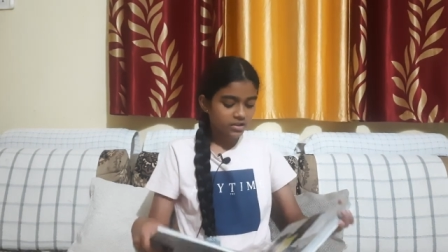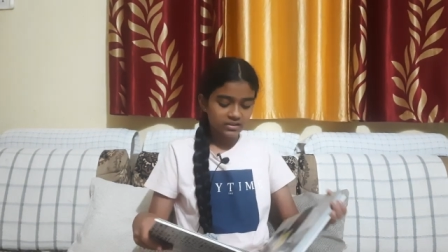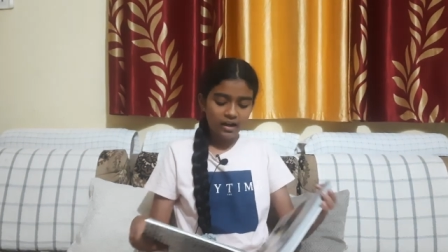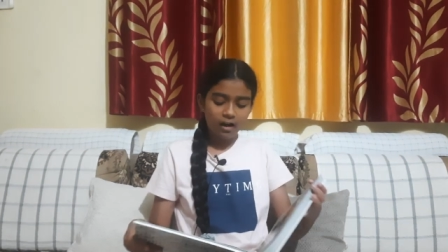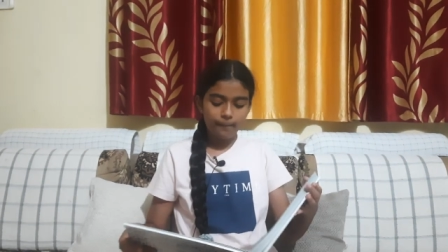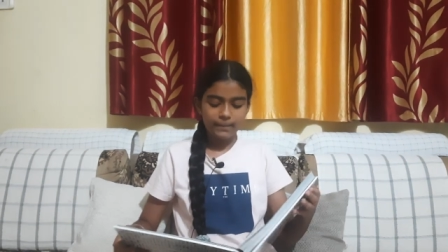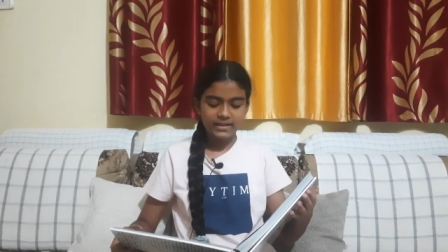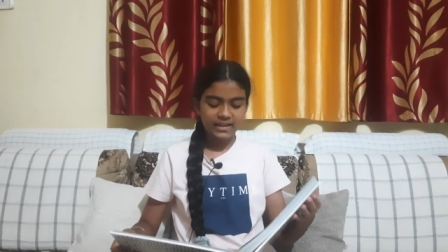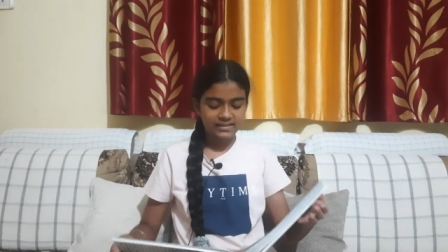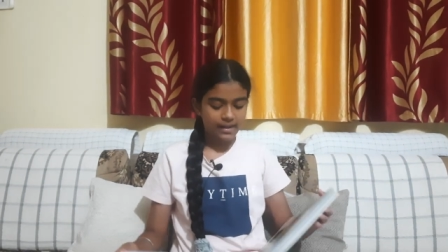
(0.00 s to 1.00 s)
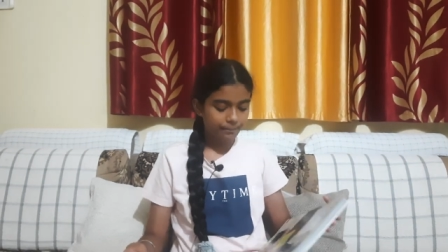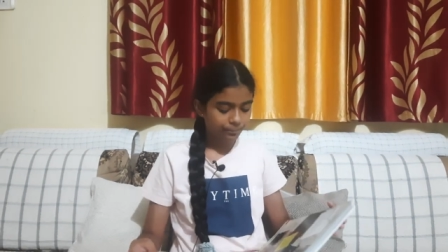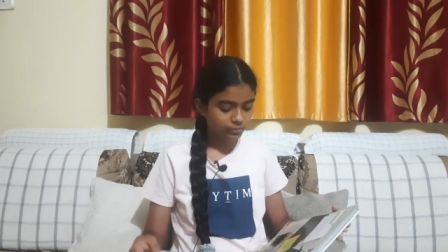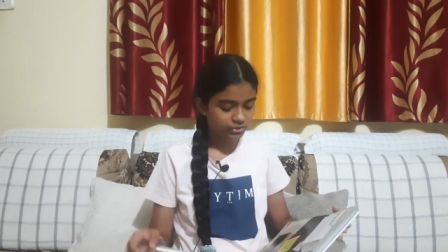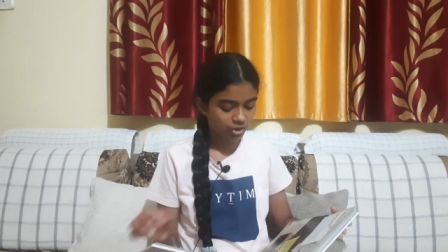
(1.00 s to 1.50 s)
There are many
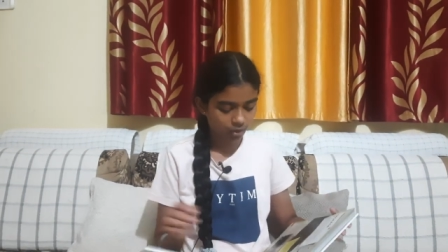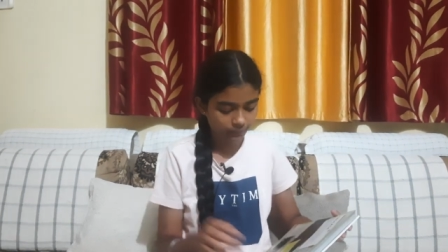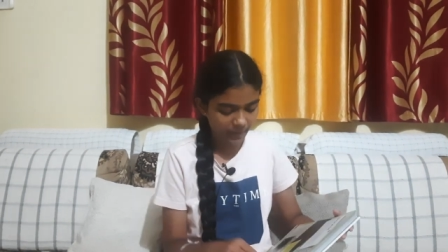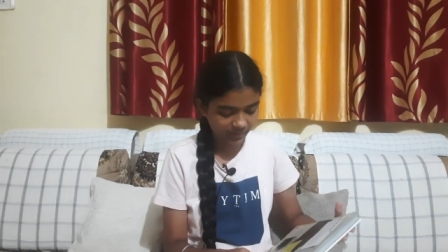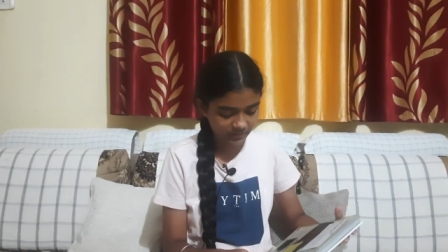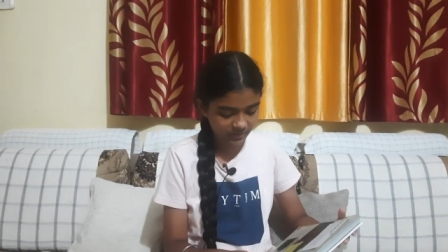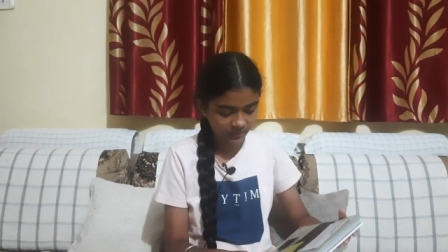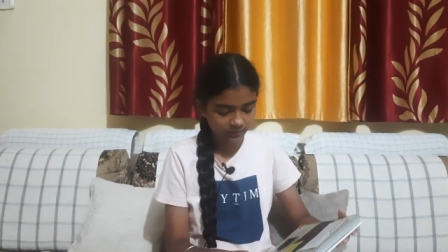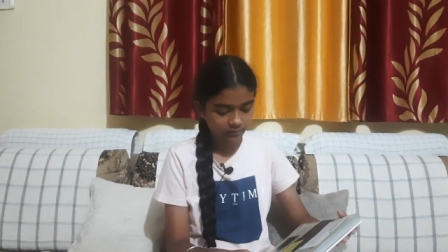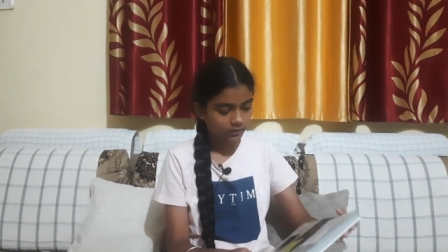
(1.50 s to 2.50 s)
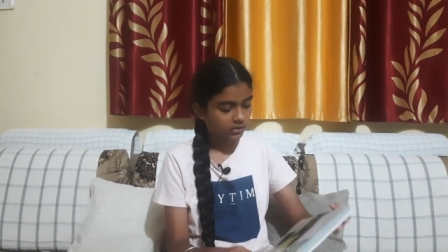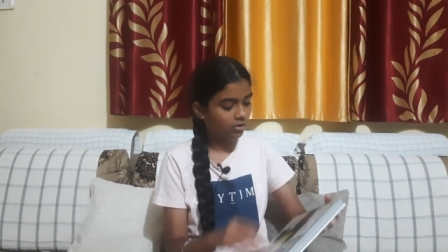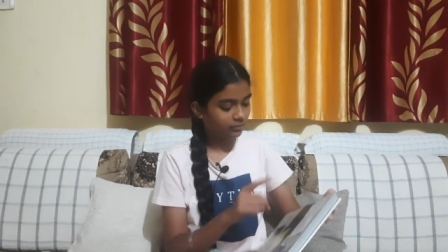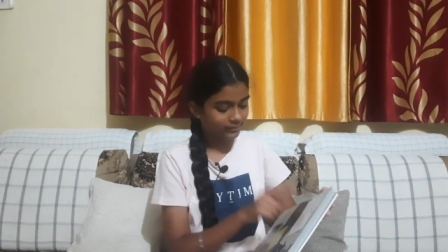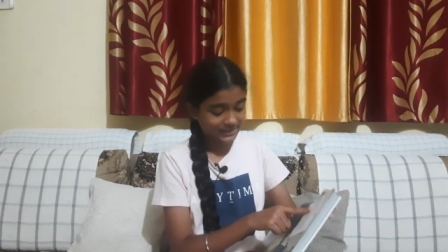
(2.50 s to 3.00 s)
examples of
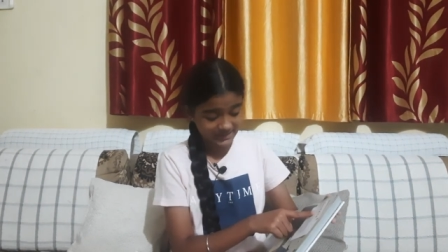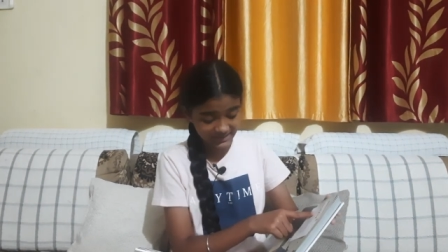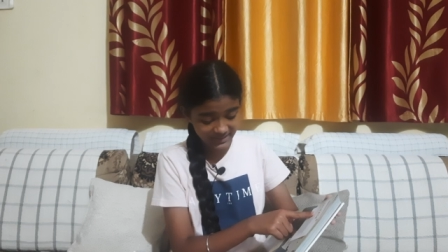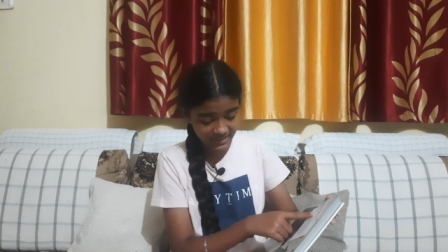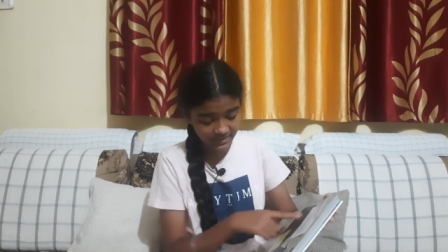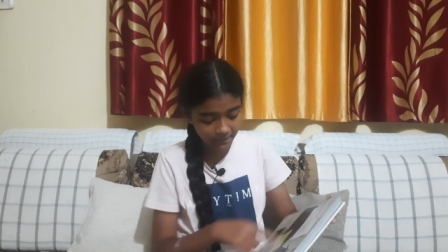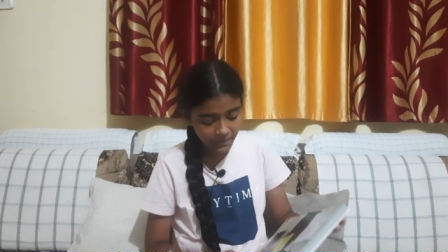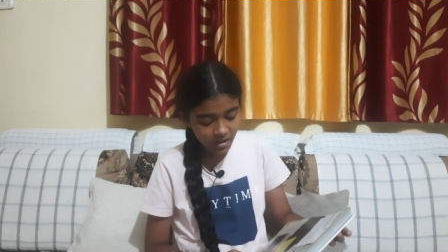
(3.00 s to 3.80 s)
of diseases.